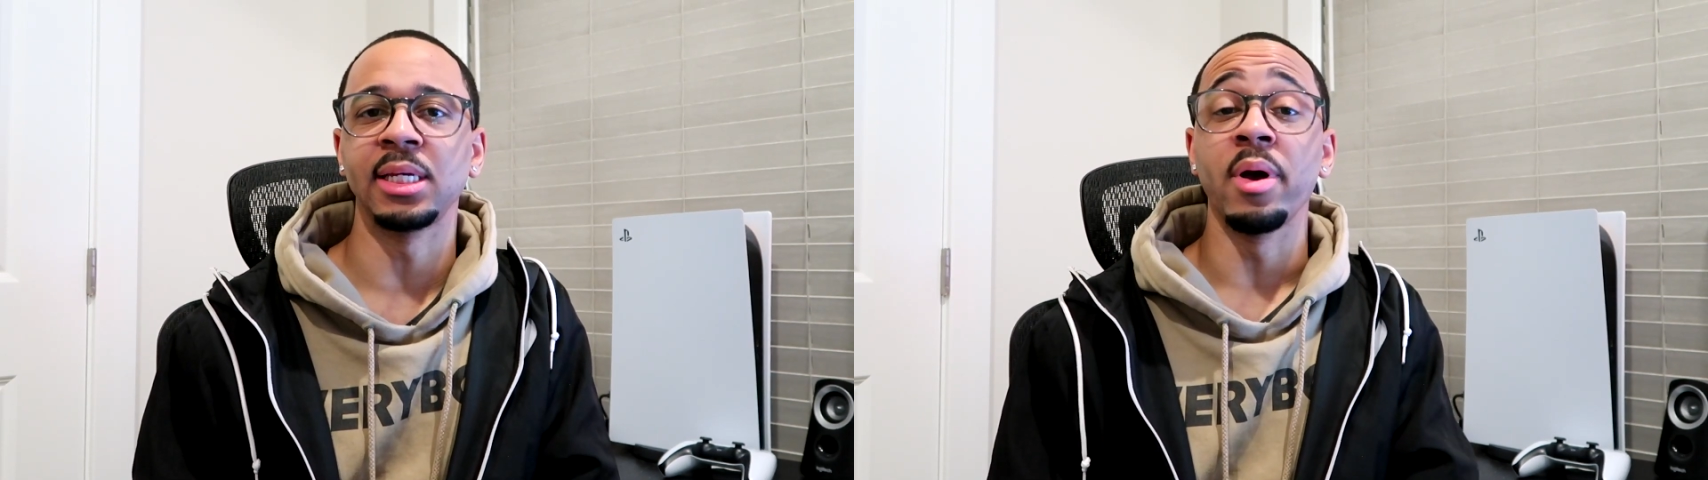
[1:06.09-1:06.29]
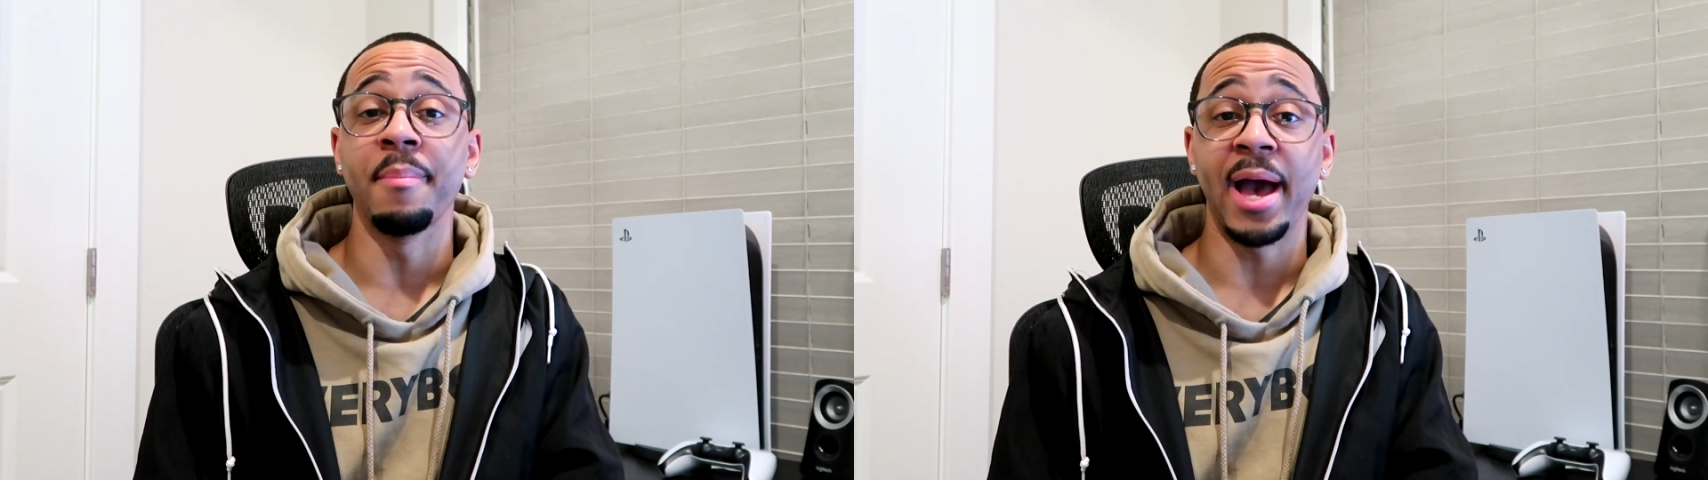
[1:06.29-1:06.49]

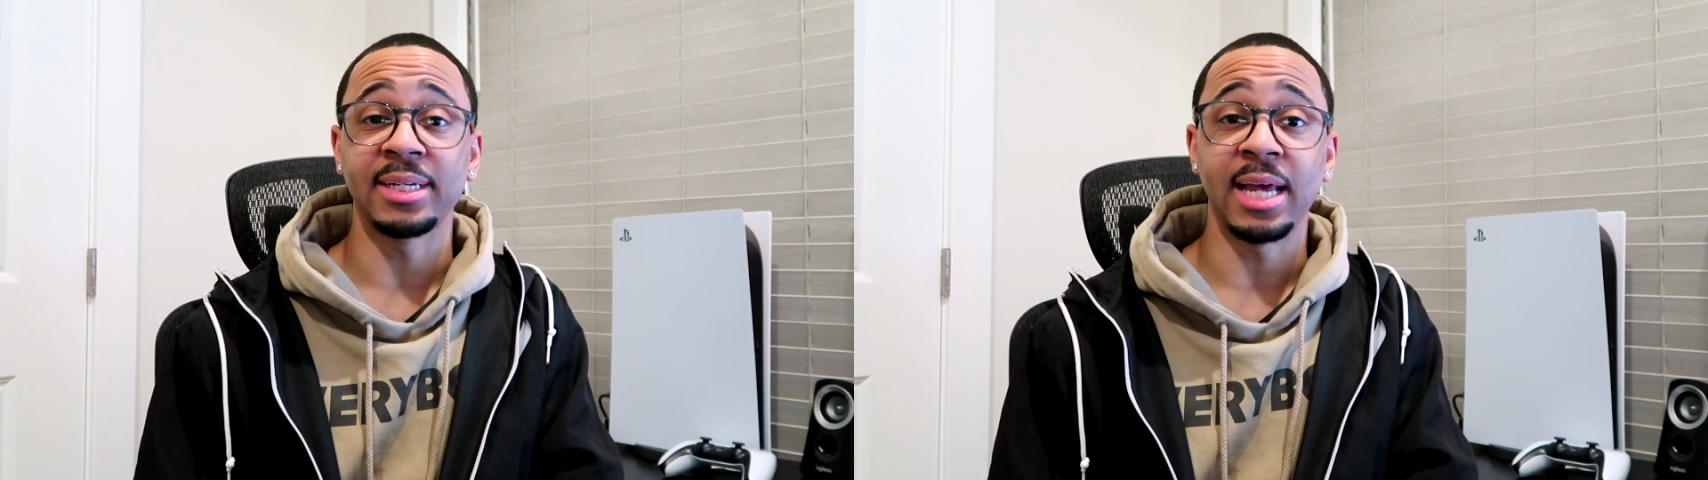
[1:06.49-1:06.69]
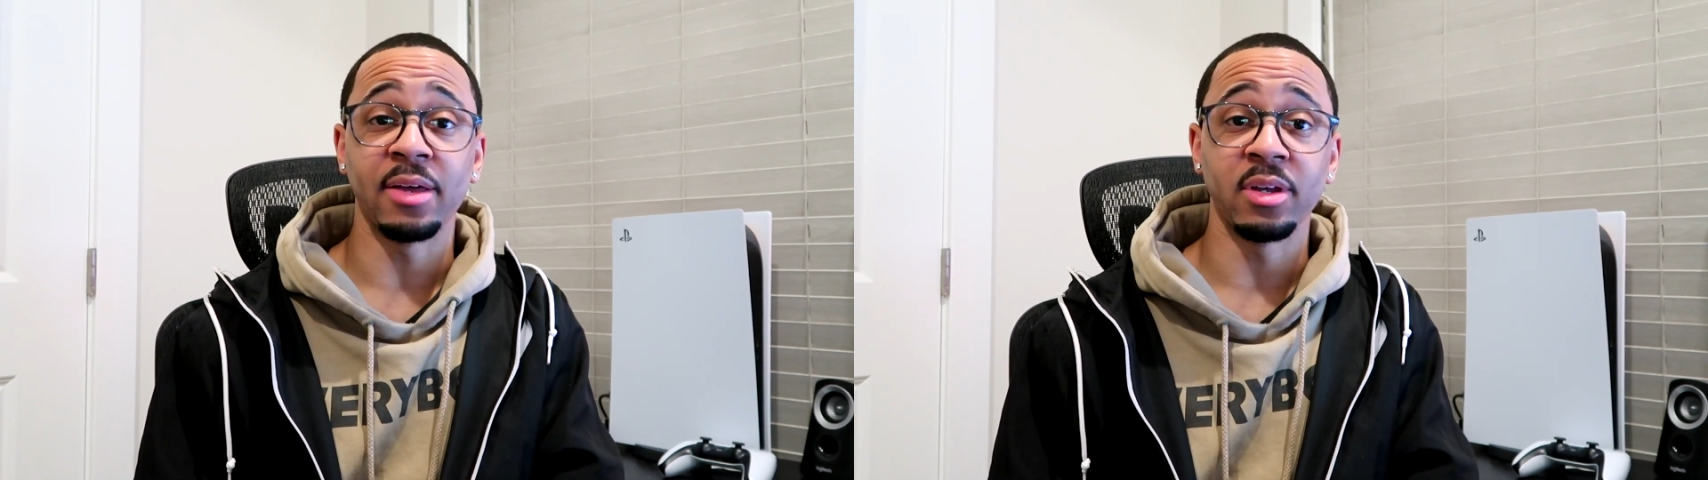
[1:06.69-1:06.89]
Went back
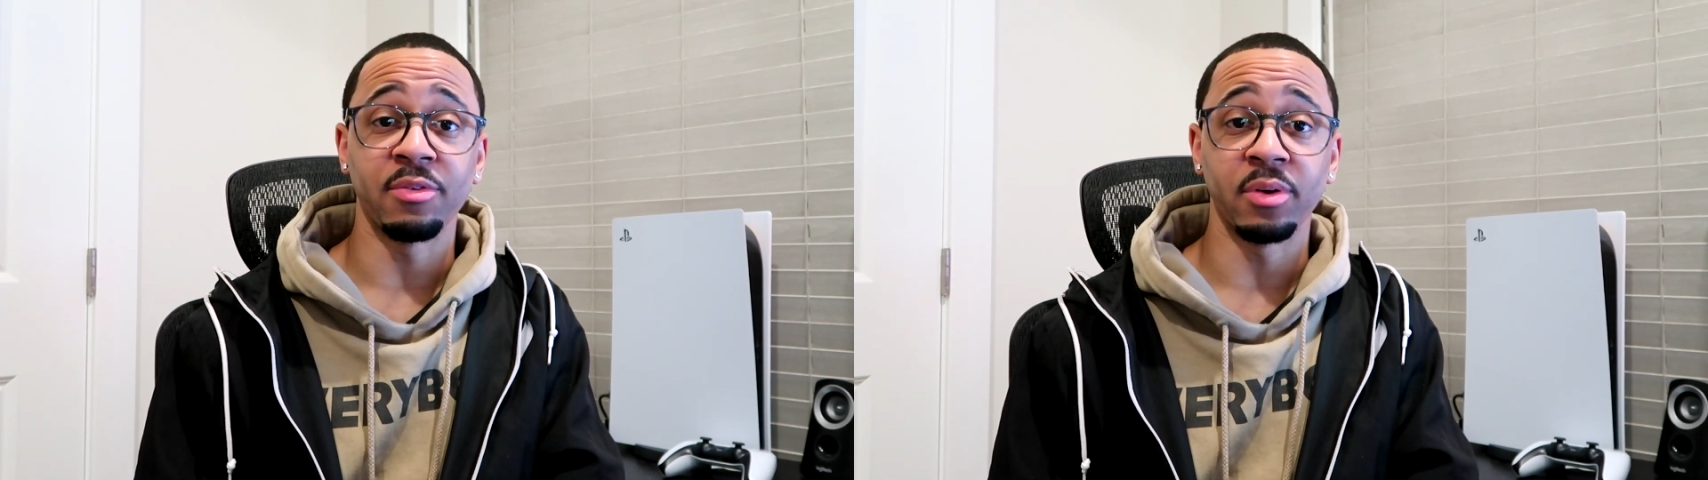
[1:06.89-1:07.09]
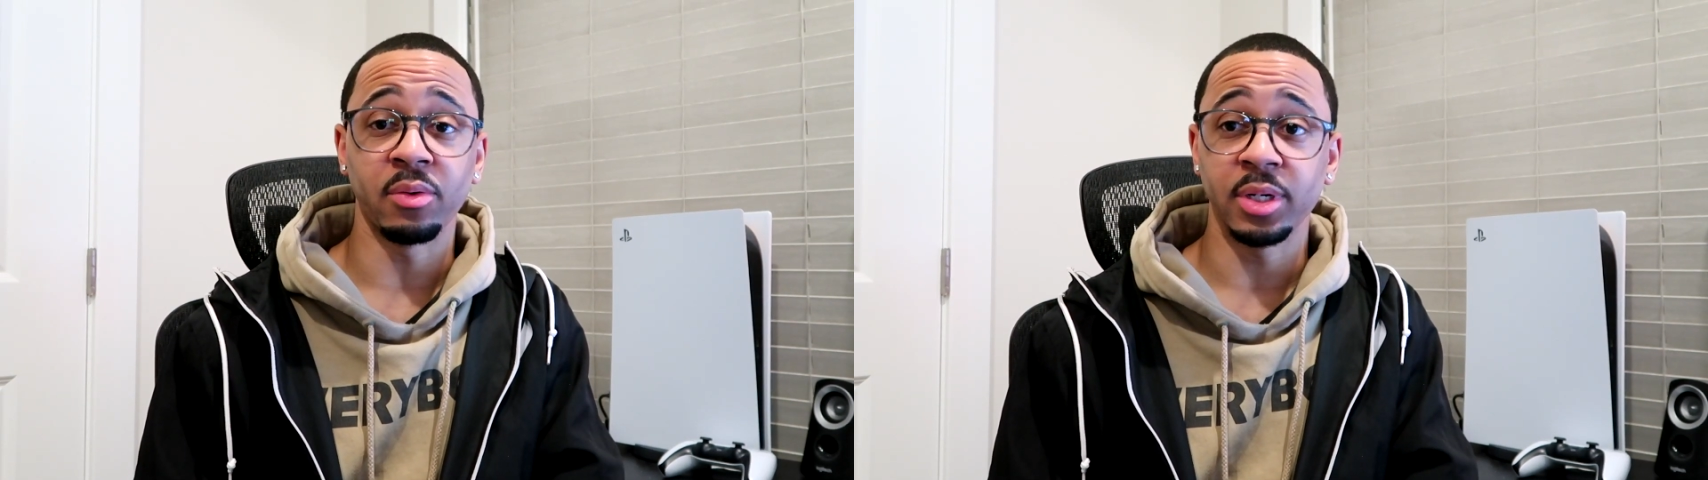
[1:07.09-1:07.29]
down there
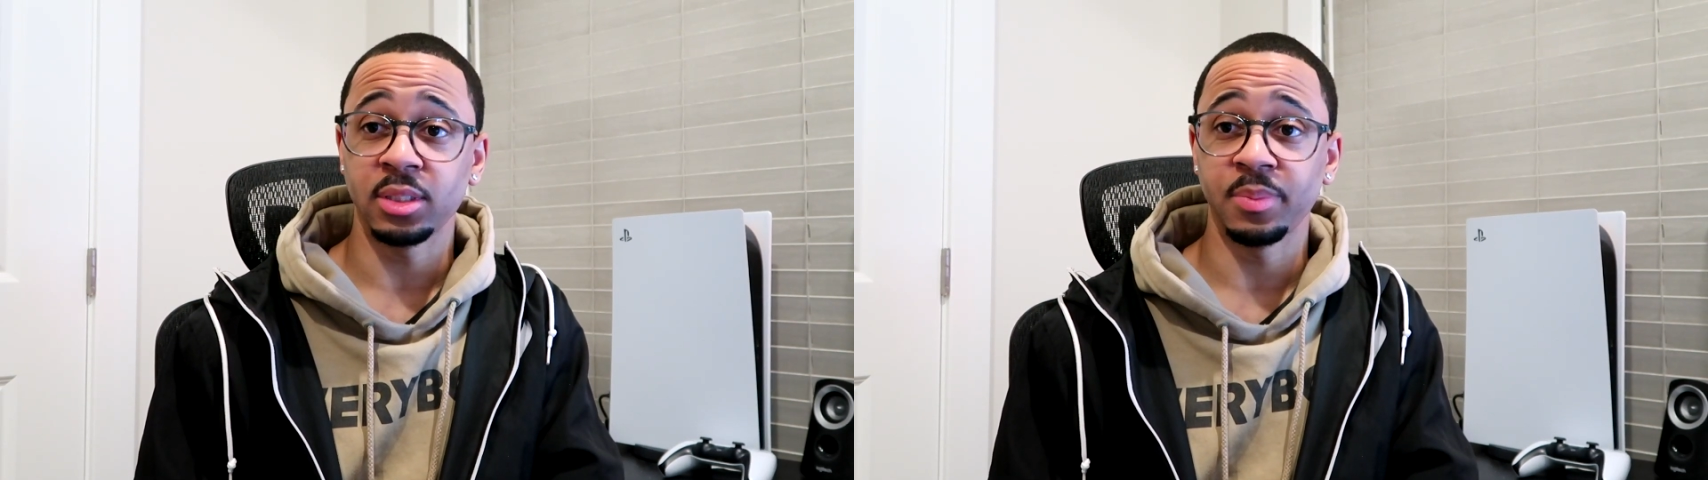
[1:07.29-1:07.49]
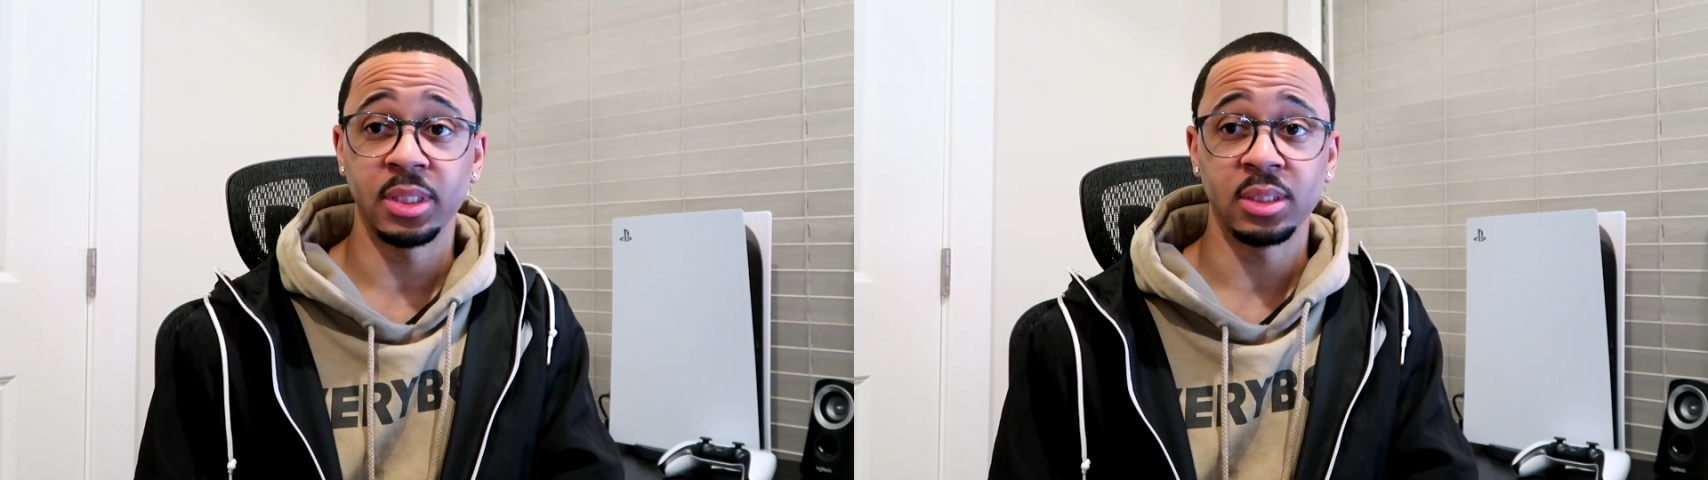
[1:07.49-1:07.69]
for
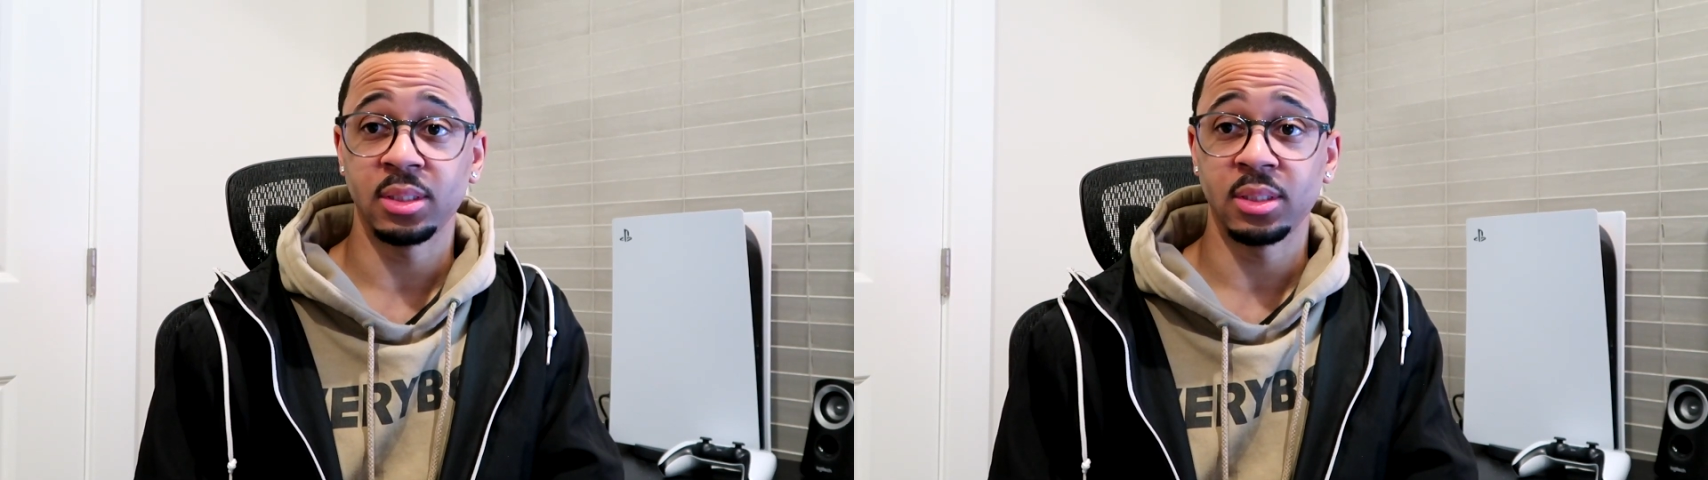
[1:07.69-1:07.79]
Christmas,